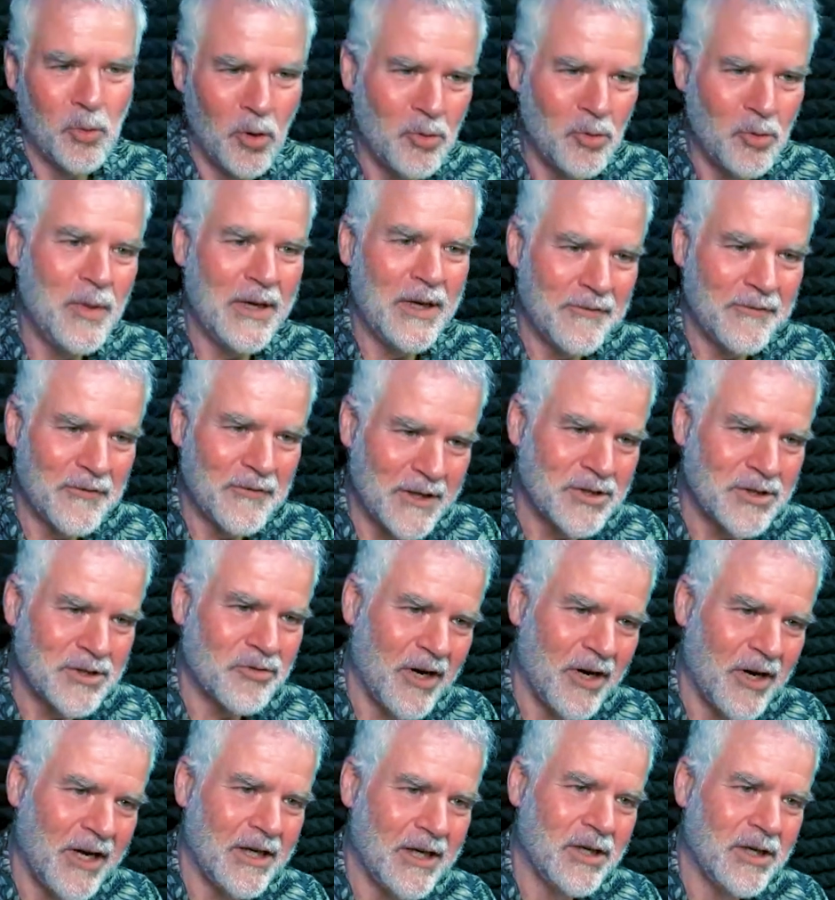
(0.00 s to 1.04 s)
will be
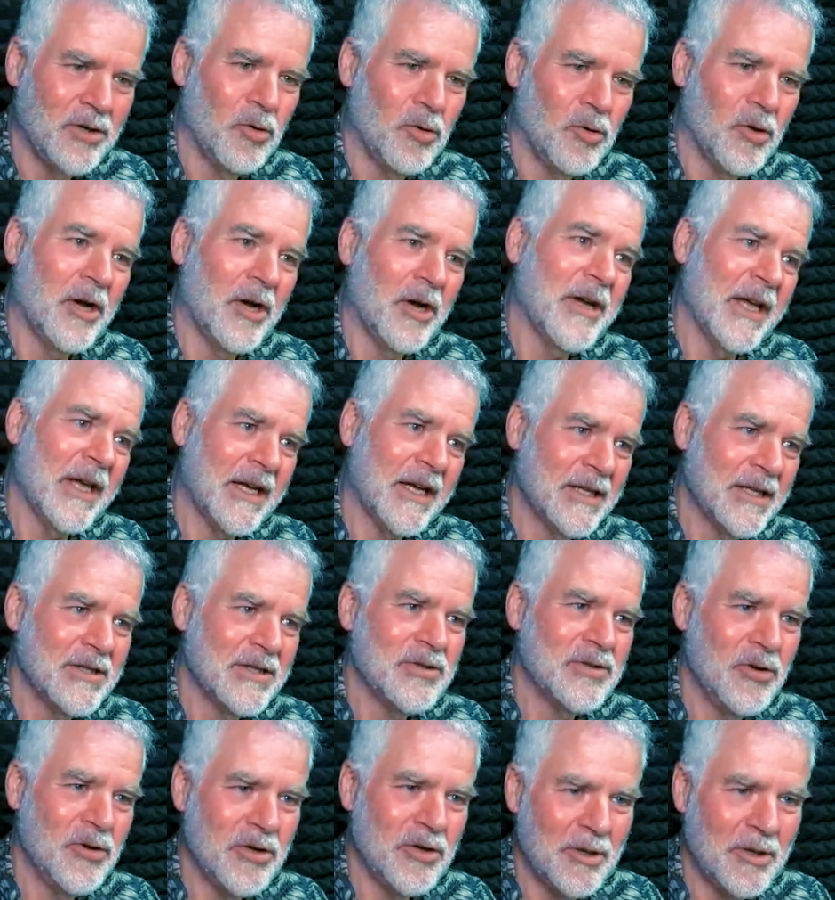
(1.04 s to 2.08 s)
frustrated, or they'll get
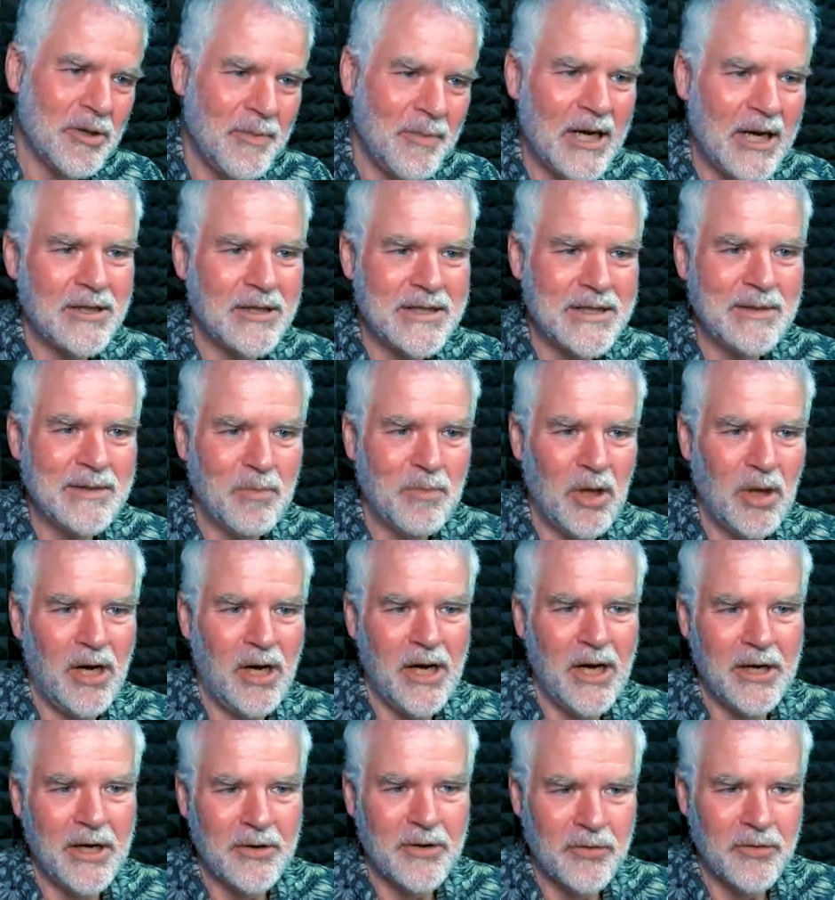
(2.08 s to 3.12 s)
concerned about a
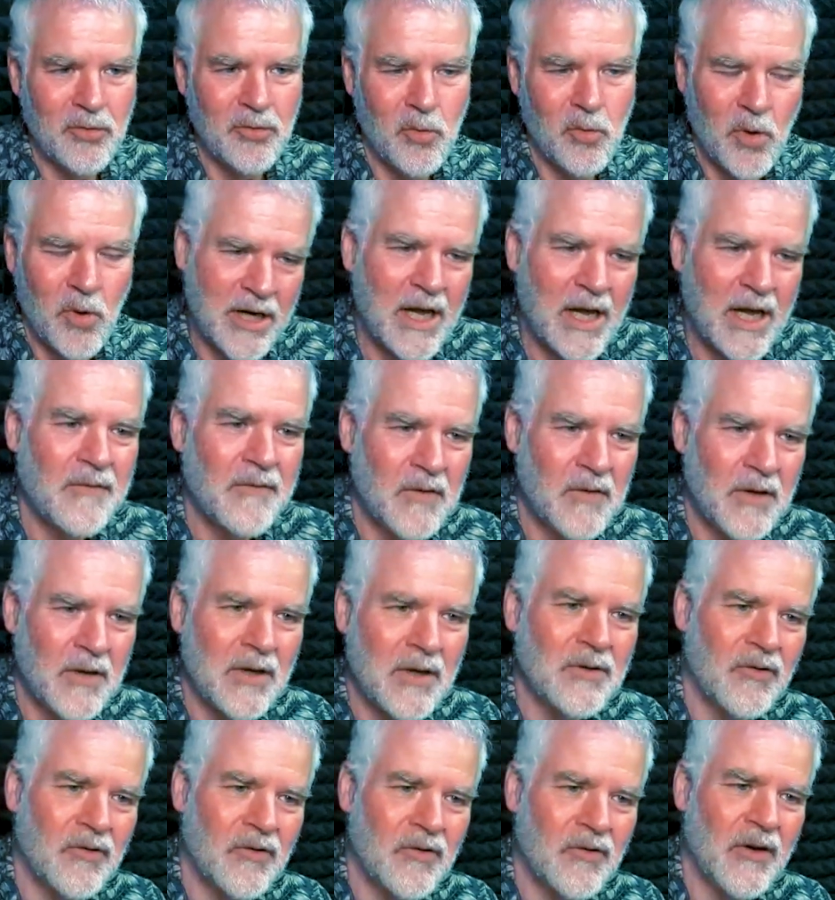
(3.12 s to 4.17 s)
supplier or what have you.
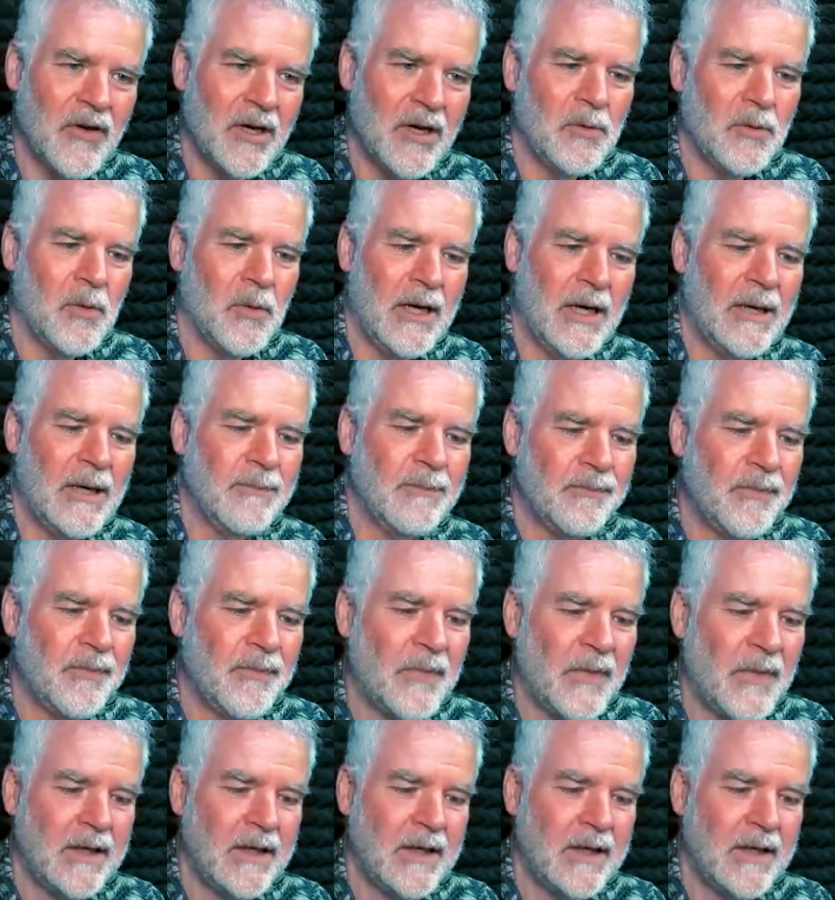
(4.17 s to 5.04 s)
So, hmm. um,